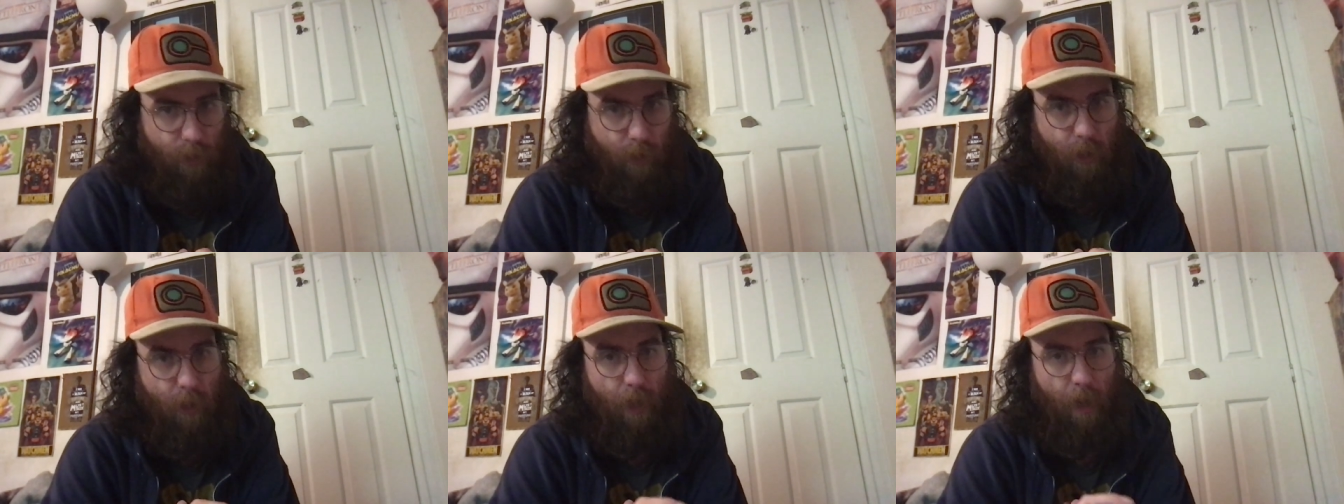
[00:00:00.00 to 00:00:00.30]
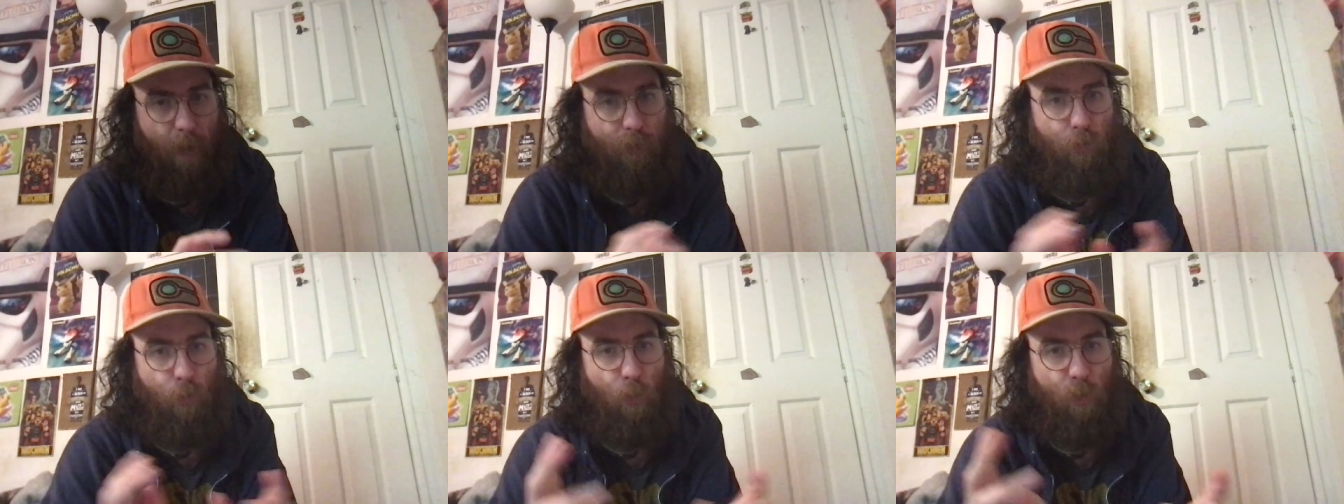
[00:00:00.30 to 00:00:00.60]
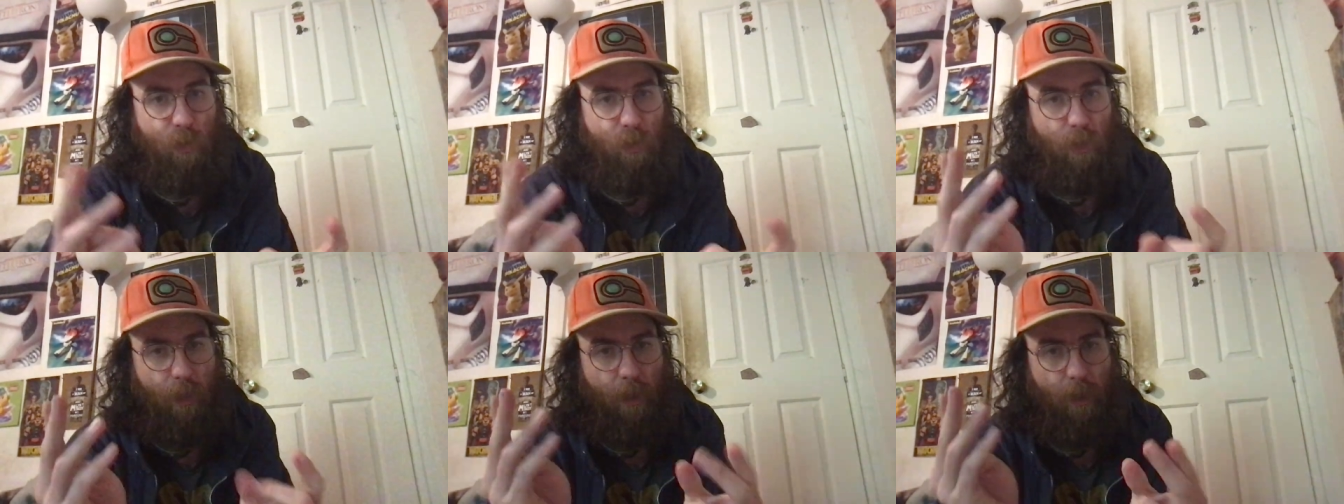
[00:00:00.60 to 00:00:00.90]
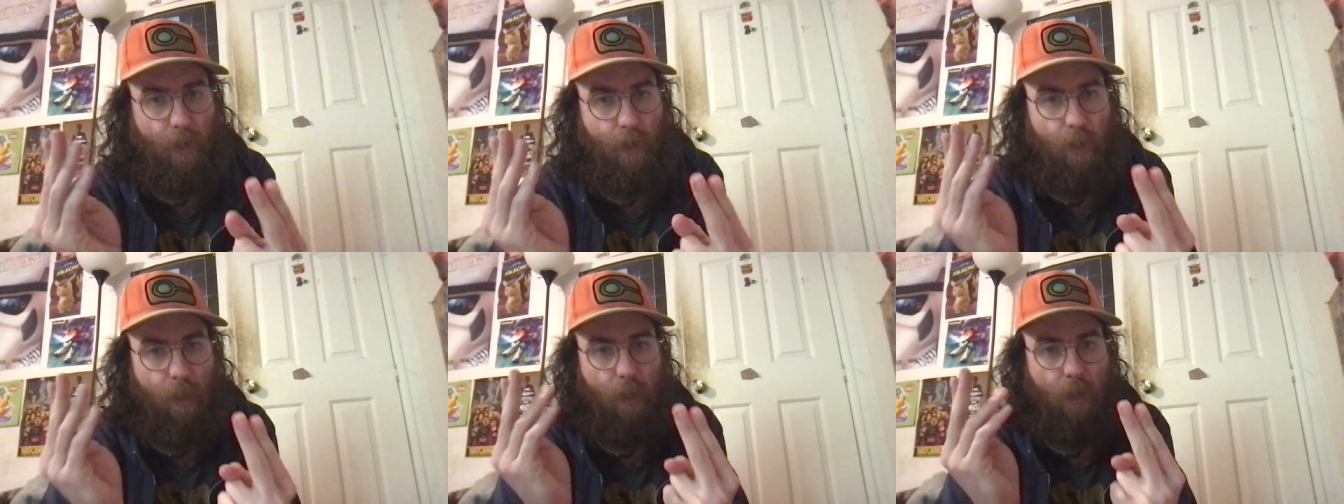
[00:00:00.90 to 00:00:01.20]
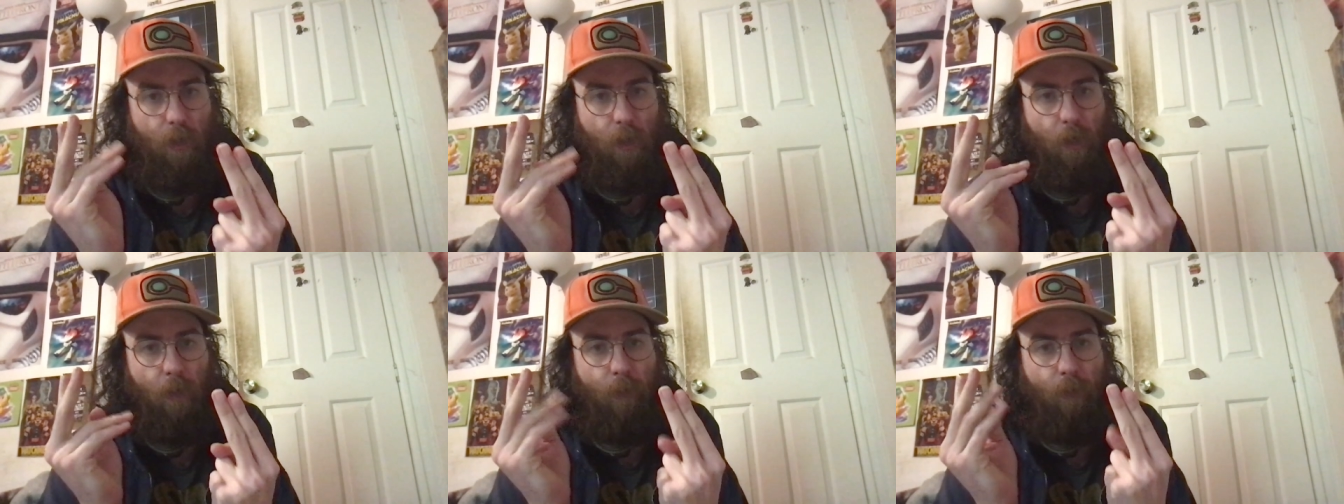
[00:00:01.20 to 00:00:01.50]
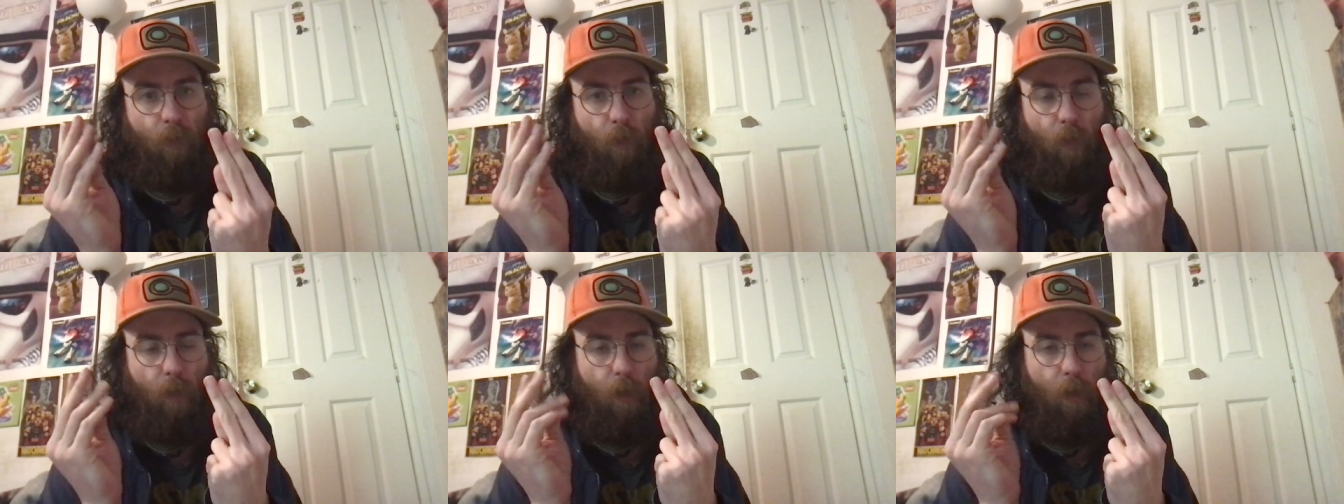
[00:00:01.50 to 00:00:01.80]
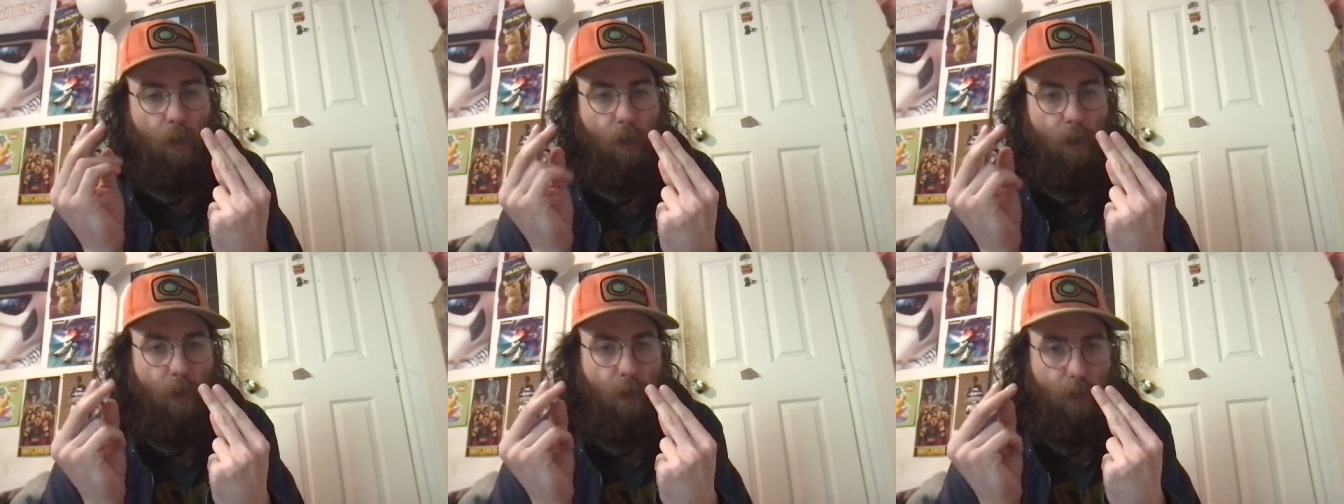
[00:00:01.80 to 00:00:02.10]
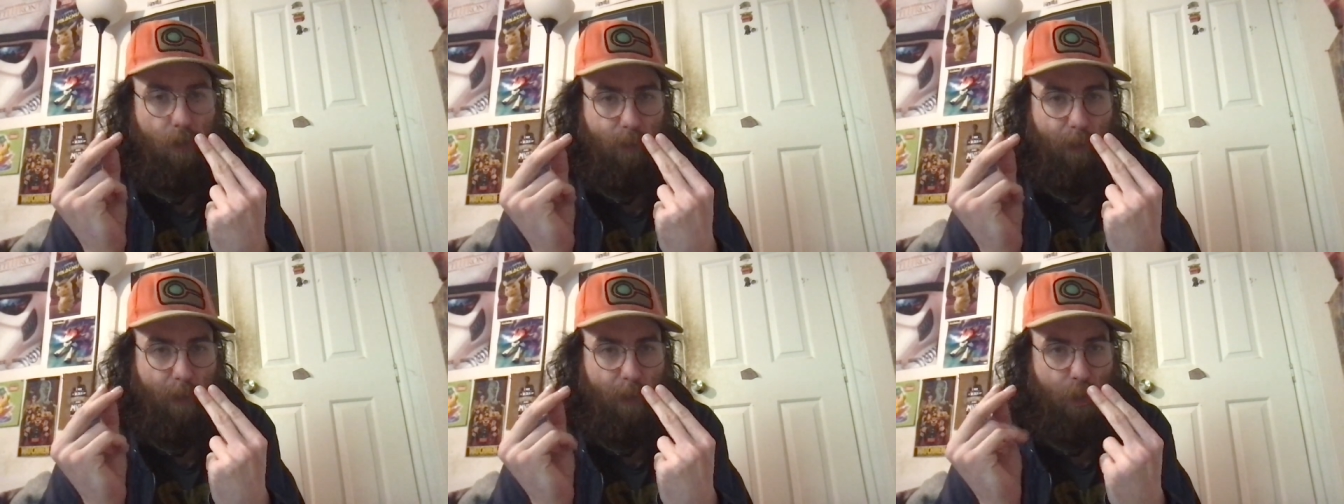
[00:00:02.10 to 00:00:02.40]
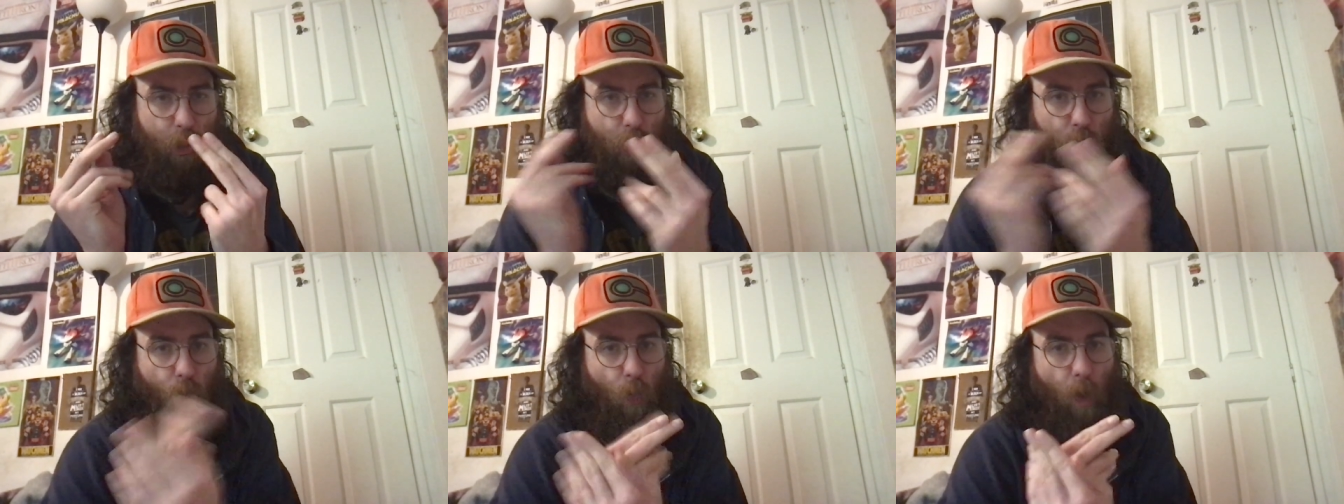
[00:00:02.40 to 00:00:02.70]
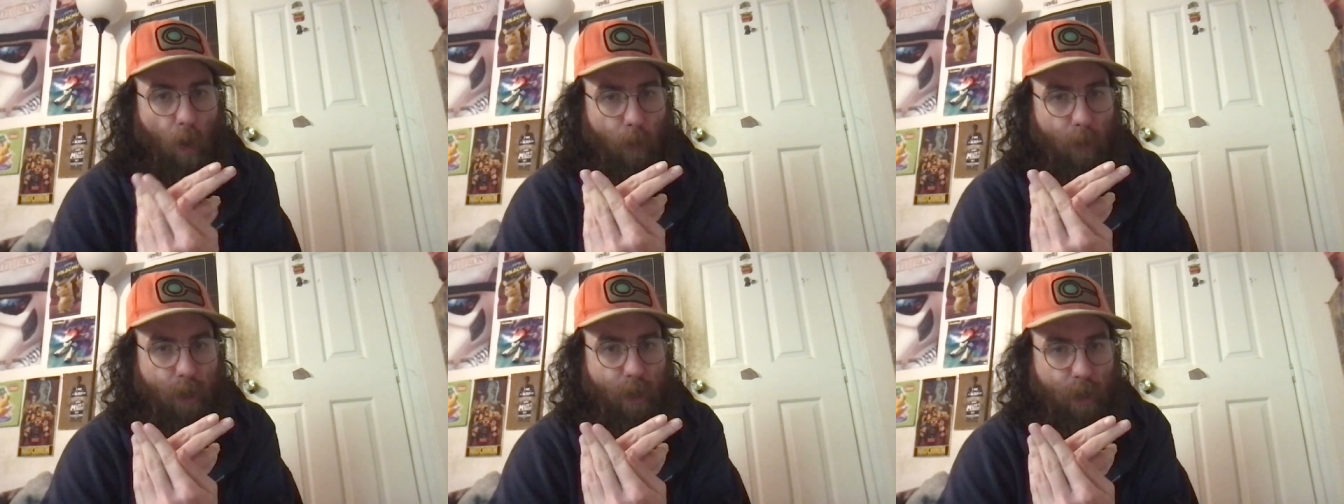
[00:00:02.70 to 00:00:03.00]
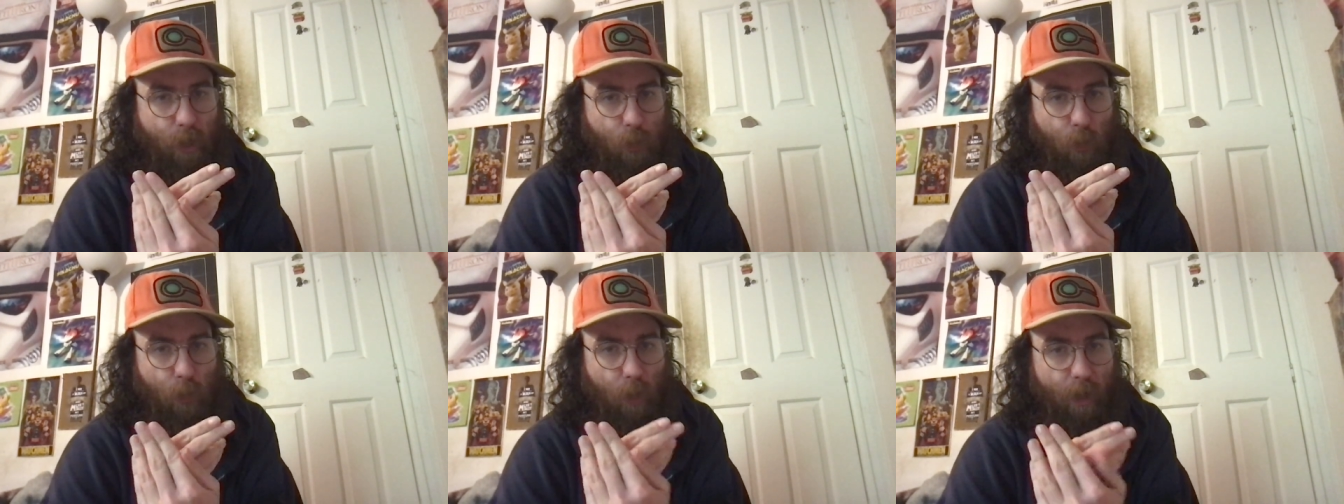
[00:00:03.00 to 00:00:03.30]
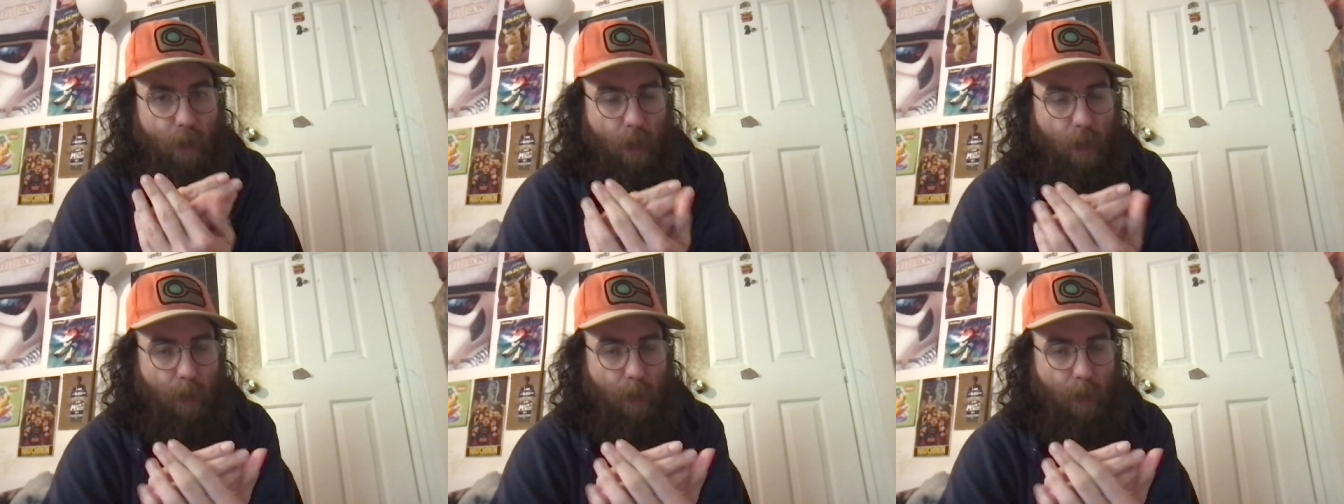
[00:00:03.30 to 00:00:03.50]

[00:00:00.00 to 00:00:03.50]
I'm gonna have to once again make a swap next week.